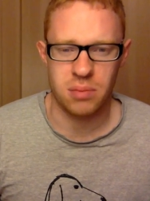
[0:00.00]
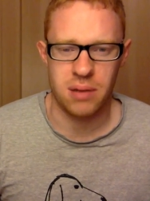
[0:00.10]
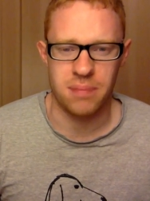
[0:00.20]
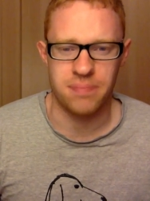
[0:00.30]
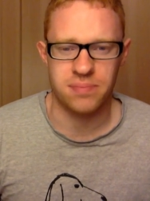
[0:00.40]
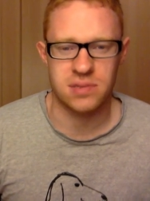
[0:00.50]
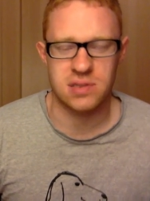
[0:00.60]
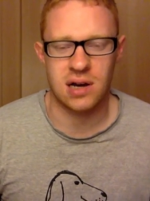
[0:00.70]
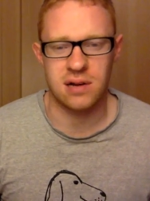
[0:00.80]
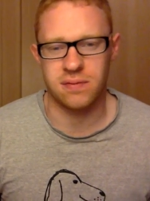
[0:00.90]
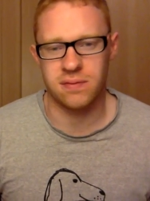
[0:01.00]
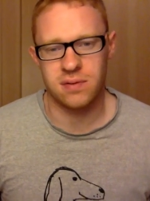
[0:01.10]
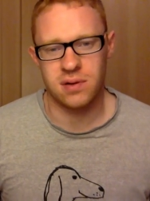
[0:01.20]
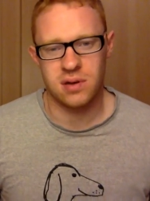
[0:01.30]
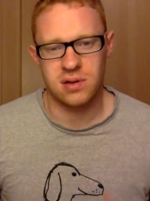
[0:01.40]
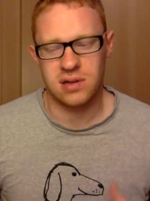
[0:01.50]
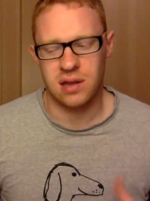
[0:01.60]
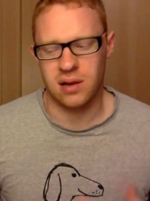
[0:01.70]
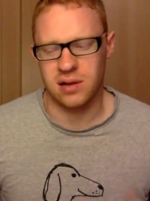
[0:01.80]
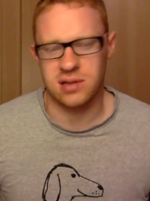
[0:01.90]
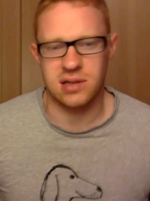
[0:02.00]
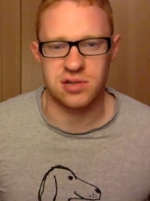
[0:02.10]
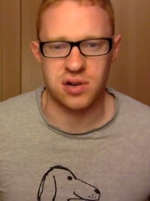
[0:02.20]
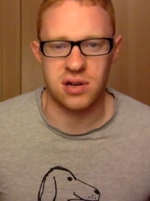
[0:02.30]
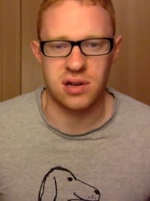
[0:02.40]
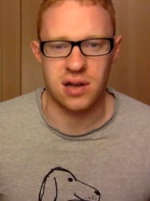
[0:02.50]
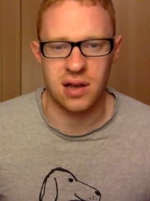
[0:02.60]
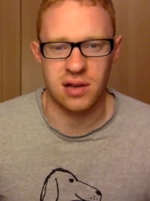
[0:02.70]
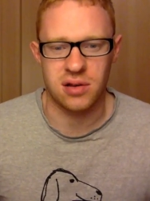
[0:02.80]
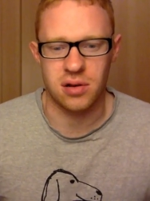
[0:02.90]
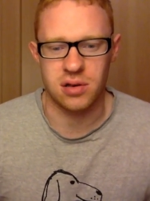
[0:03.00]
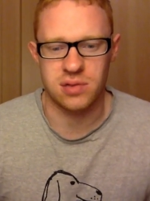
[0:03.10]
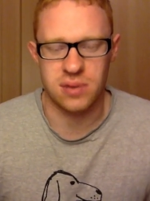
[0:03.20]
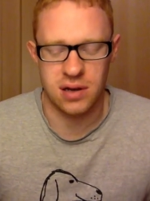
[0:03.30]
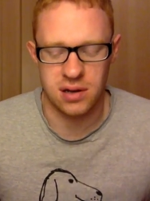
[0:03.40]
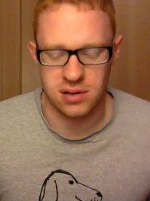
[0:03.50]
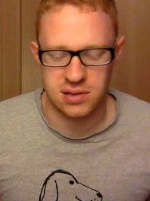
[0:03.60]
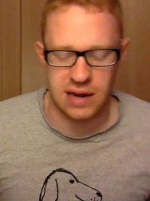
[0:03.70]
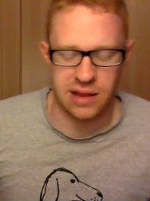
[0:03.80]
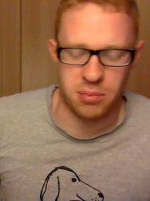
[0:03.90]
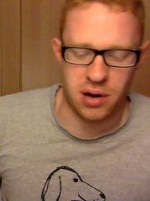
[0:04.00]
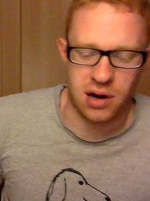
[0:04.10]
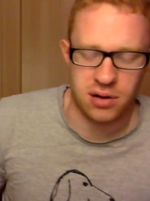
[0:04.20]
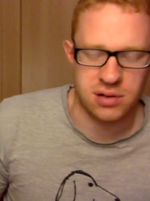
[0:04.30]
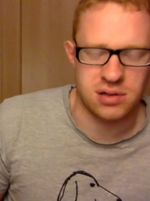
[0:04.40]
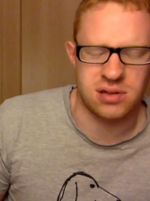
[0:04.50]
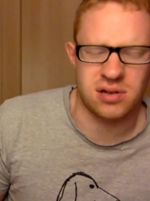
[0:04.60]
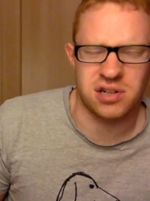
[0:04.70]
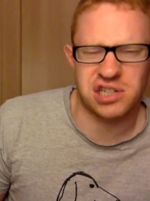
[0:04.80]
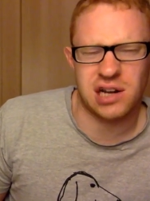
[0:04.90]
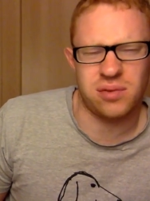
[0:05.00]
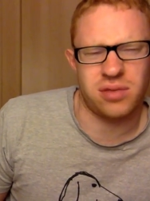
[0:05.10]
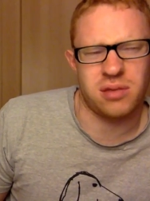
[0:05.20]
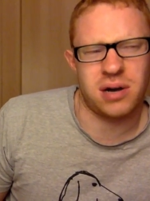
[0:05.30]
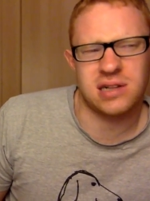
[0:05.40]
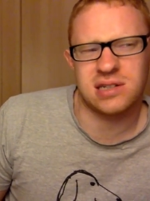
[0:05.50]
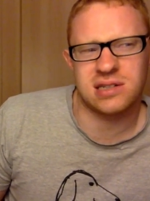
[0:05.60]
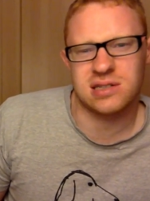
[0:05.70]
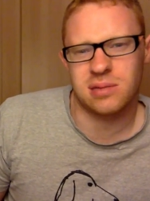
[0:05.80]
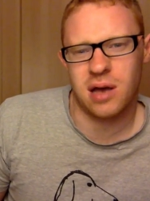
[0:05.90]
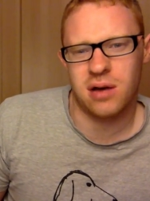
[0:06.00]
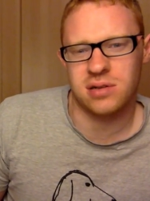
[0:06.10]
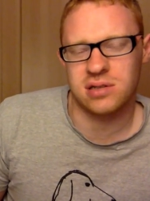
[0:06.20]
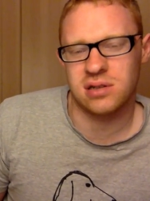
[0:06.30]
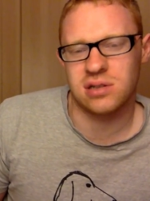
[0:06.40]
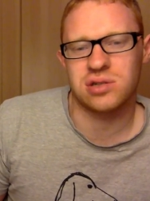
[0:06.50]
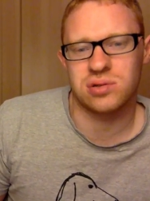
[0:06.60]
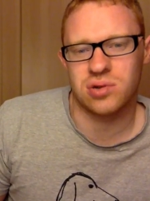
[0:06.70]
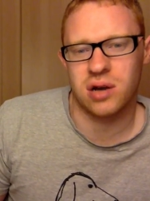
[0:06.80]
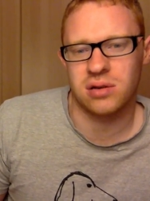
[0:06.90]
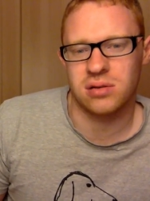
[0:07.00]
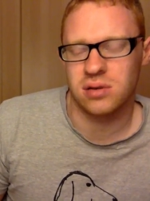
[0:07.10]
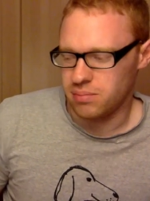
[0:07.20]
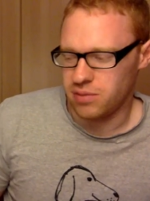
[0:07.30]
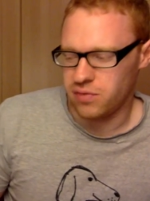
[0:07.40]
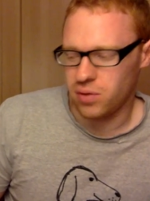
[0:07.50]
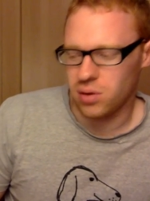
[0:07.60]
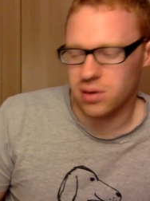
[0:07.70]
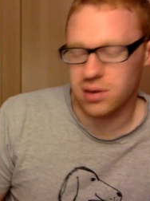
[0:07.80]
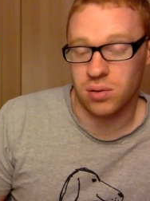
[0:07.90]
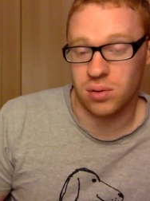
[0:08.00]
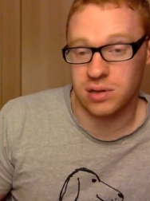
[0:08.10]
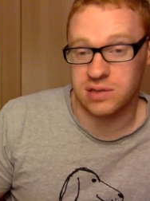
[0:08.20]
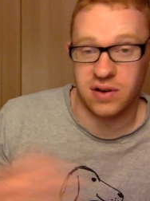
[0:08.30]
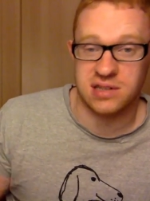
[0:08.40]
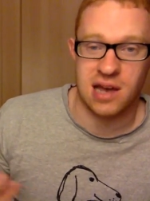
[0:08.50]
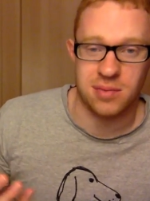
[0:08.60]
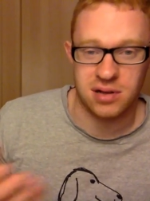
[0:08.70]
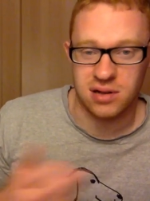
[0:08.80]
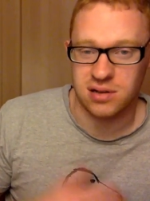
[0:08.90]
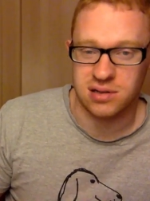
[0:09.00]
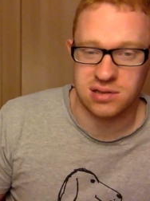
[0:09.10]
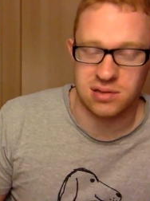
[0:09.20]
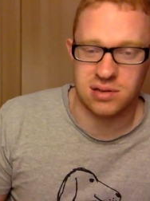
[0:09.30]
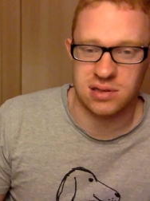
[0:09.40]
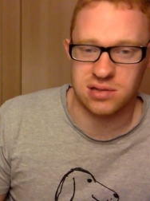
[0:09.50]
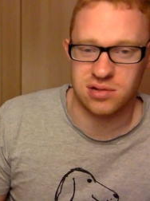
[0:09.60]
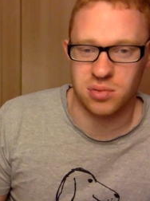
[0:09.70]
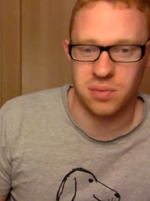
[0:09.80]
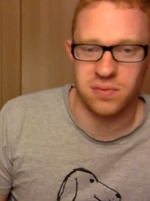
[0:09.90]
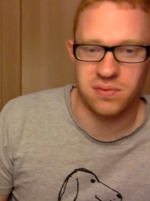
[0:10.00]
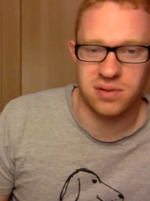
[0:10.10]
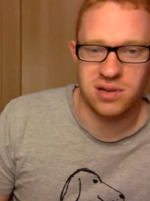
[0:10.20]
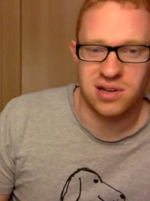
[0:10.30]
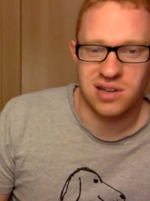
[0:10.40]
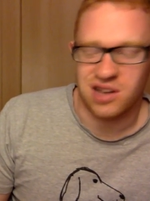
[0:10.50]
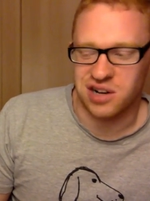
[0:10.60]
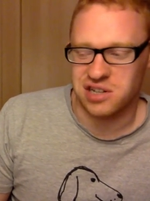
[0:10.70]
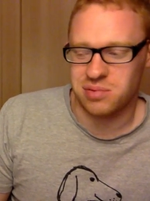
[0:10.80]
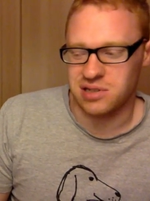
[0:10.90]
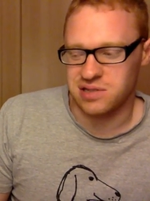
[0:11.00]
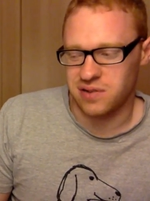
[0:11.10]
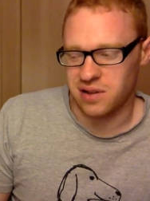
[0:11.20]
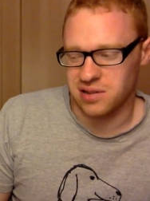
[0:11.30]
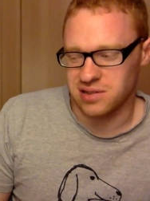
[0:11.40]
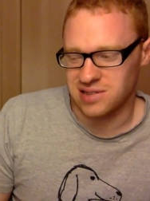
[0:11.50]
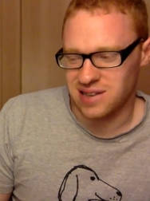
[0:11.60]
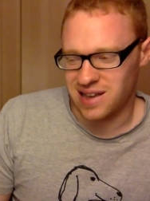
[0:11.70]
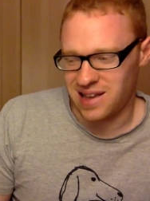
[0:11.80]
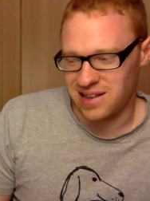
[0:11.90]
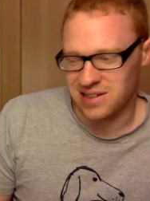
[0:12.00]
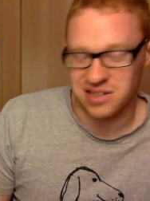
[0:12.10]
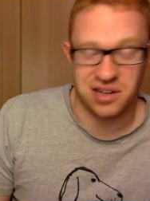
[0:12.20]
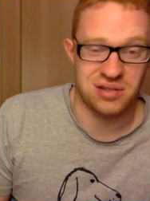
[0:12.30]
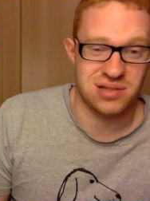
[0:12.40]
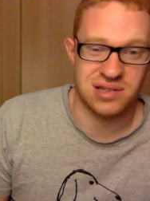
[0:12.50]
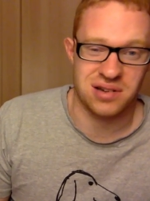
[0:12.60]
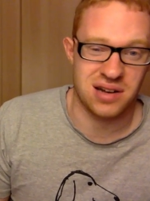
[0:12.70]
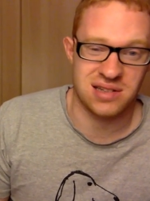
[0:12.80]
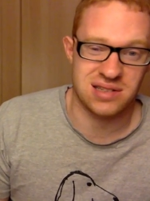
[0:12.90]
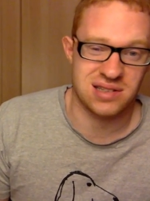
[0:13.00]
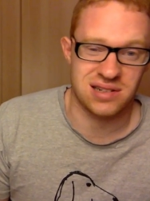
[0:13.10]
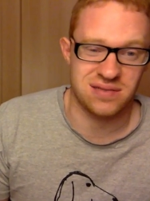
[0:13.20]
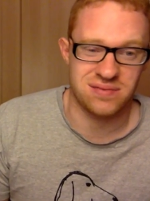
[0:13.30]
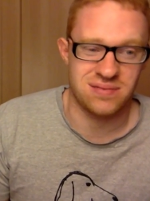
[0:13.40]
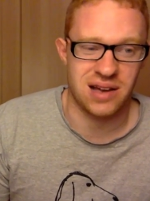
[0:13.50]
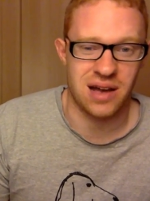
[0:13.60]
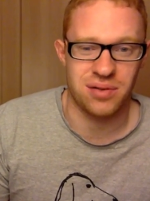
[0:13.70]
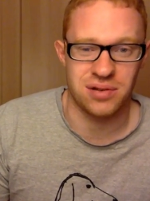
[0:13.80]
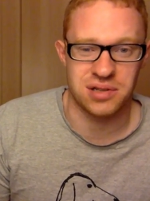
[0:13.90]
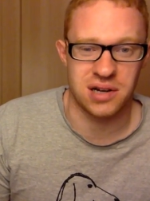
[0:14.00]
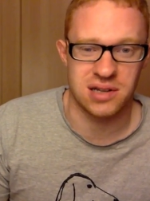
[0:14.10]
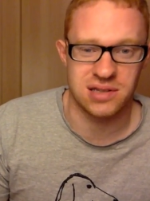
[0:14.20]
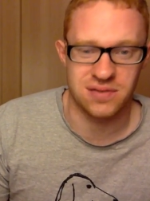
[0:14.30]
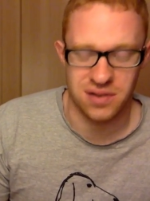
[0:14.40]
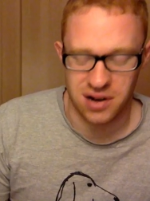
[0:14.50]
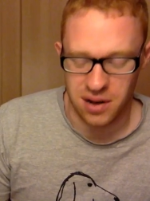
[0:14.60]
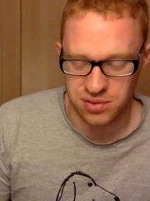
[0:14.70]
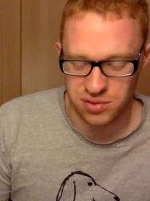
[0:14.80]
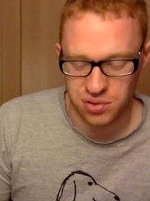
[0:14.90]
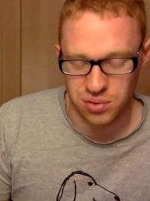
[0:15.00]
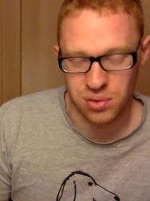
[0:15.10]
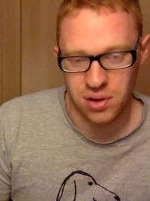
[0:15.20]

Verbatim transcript: pub, this kind of down like a side street, and you know just went in and sat at the bar and got chatting with the bartender somehow. His English was quite good. before long, all his friends came in, just this group of young Japanese fellas, and you know, so I just kind of hung out with those guys for the night, which was cool.